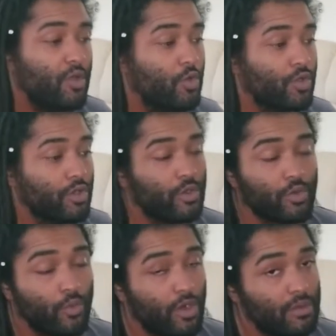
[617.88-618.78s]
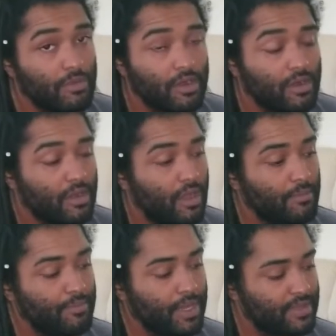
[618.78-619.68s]
Or Walmart,
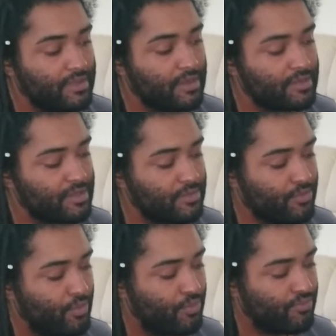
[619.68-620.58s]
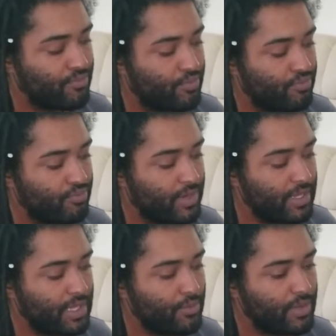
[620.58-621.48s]
but
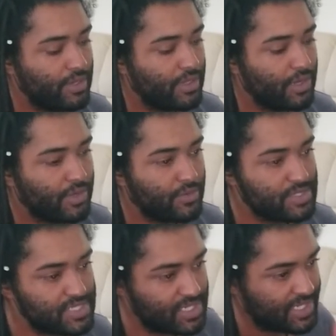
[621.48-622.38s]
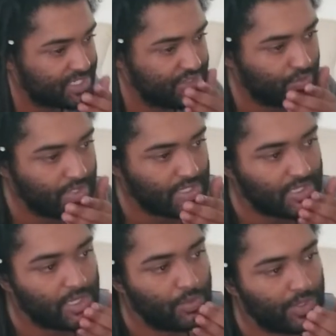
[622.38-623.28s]
really, when going with sticks, you want to
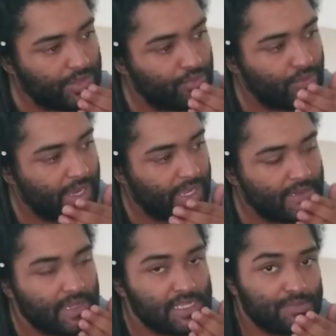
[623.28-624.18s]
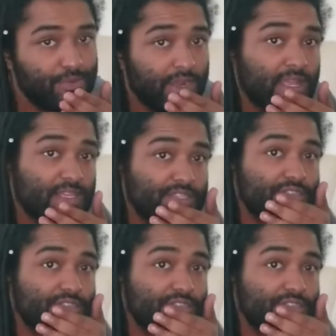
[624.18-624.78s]
go with recognized brands.